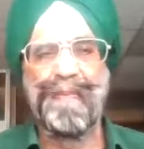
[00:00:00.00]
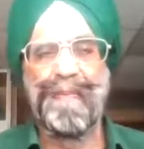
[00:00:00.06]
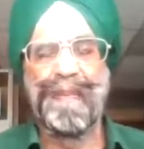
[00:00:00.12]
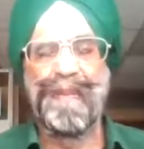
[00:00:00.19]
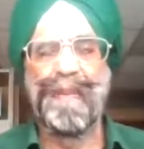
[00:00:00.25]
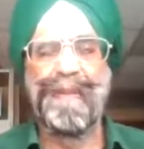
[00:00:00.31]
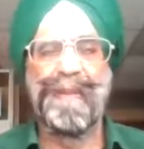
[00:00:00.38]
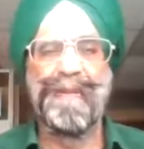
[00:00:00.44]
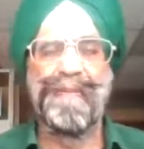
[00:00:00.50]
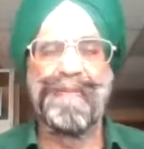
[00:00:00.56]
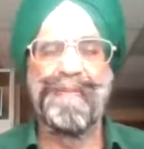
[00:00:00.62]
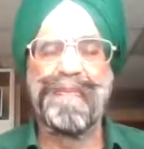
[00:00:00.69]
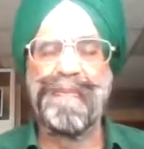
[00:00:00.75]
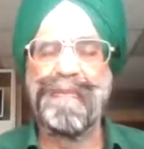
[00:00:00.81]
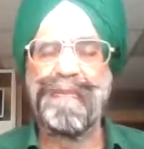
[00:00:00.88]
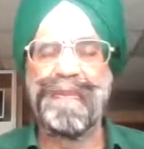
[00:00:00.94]
and I've
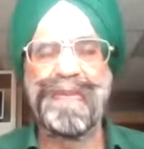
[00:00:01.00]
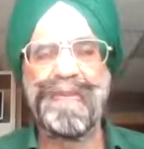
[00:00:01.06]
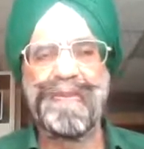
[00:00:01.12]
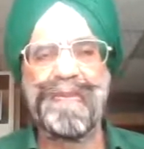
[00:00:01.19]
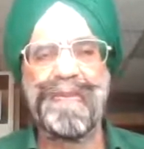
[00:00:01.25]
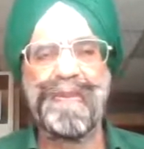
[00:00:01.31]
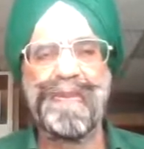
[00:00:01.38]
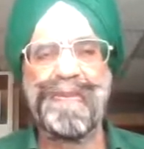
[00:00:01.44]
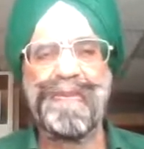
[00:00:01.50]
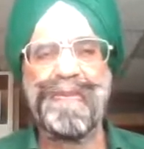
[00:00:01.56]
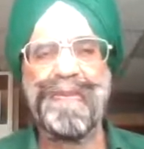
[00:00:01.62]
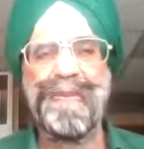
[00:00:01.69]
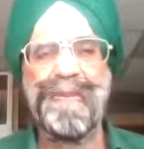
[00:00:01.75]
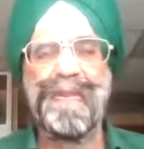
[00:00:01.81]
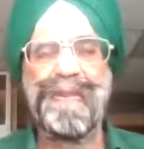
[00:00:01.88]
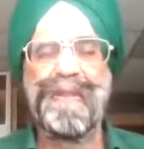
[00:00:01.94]
just told you
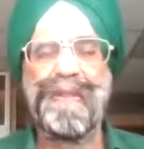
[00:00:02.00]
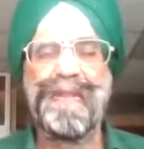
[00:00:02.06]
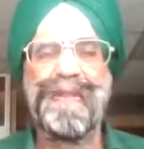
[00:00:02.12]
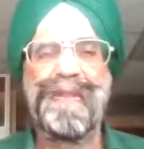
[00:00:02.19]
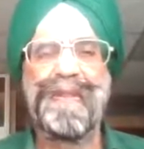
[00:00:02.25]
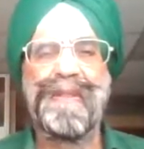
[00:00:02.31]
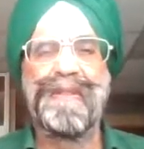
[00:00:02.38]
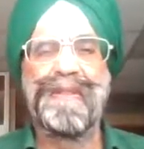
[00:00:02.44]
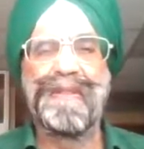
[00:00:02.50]
that there are